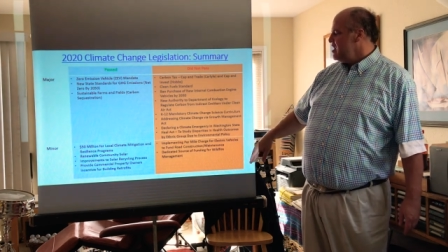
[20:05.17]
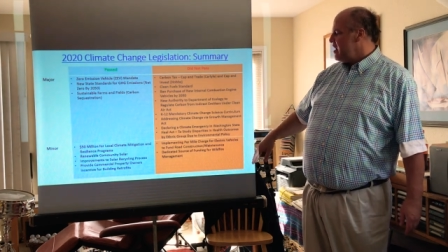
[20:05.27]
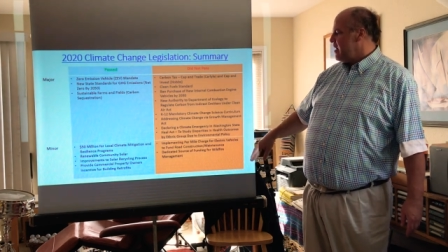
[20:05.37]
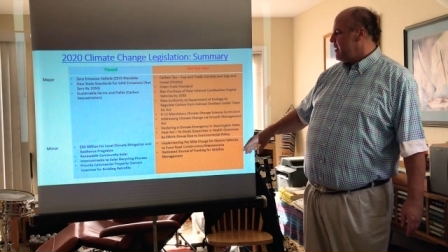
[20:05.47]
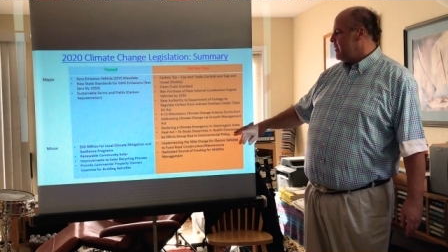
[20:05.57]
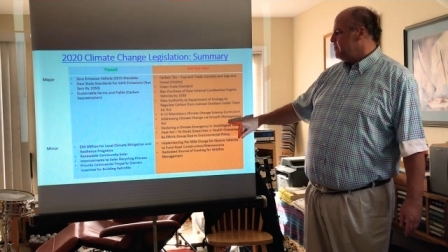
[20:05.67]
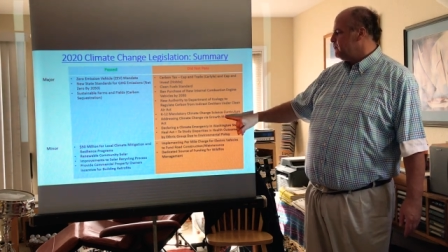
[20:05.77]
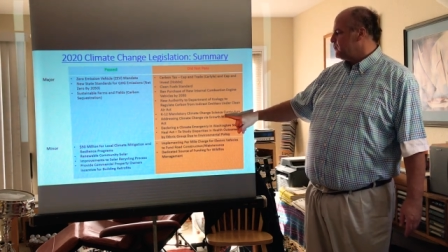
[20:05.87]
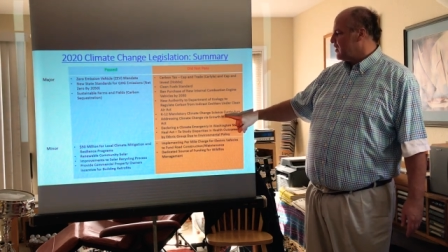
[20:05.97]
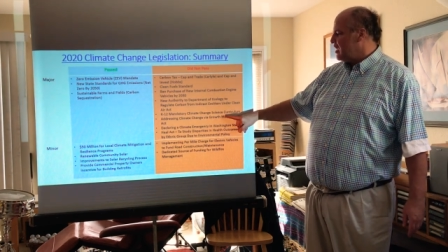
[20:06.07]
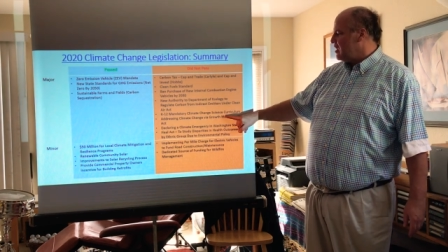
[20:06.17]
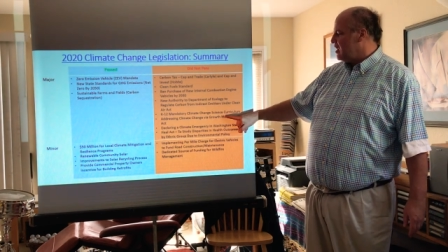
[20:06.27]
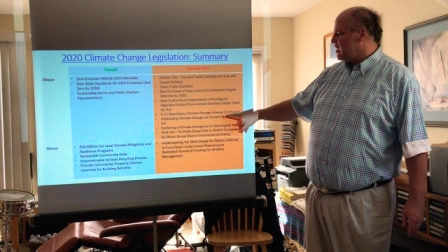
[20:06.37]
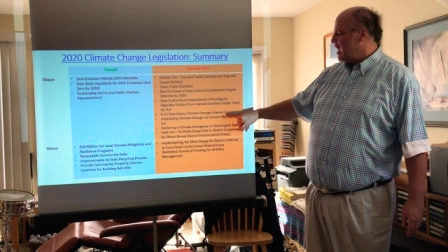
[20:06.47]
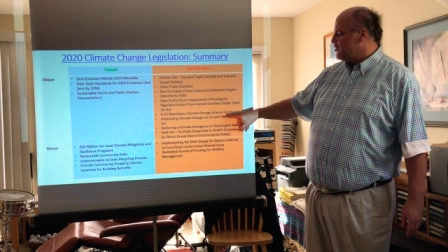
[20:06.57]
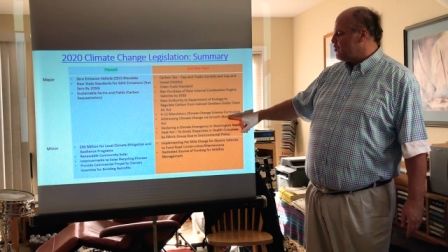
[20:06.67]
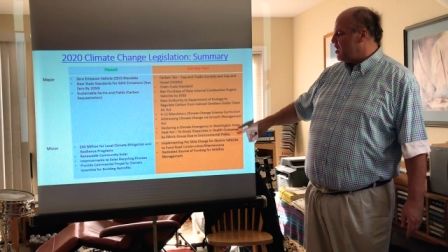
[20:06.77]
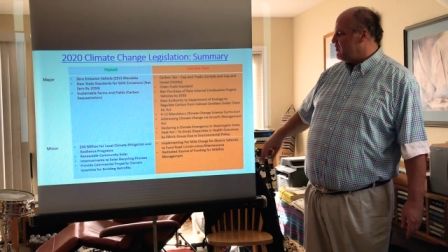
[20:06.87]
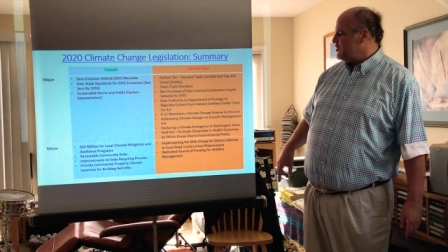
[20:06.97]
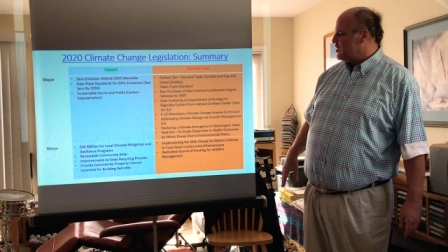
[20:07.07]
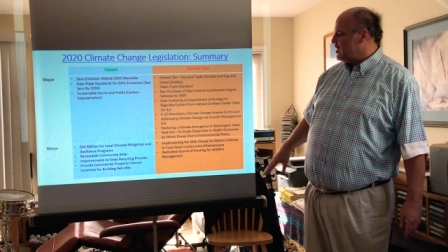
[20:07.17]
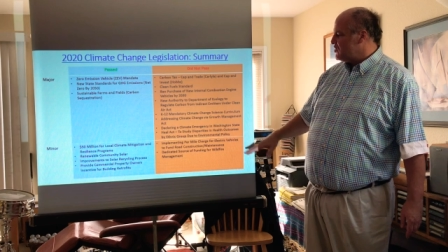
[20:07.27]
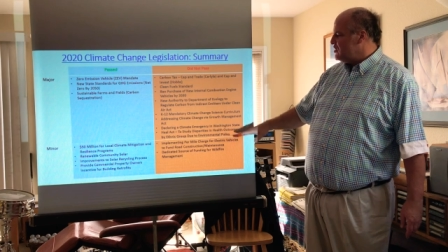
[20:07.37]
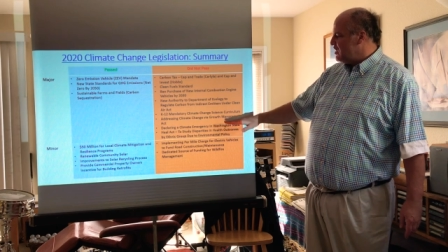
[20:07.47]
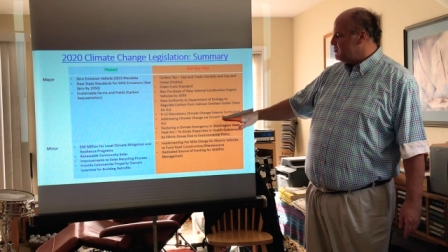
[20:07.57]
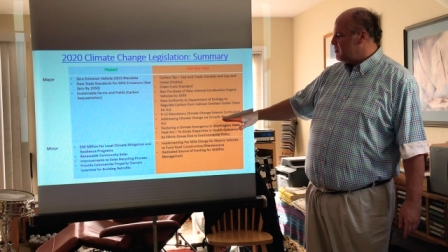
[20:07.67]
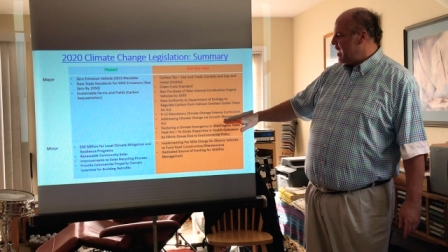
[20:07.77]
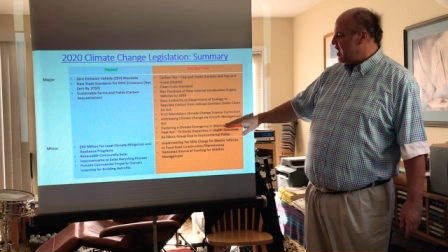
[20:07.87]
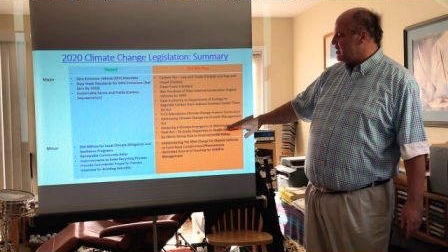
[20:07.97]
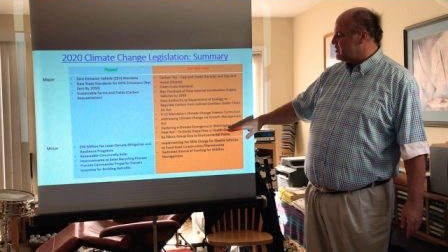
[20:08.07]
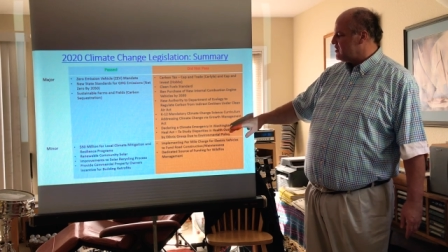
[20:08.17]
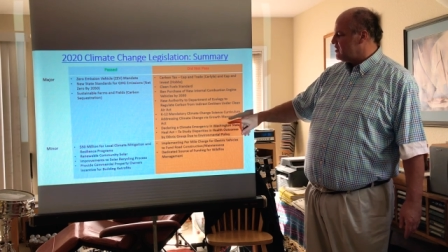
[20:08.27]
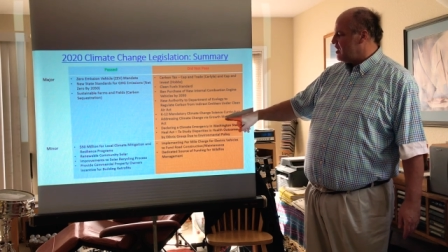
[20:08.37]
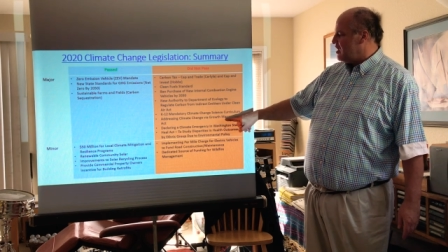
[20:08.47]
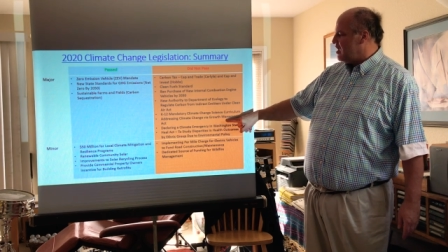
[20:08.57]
K-12 education didn't pass.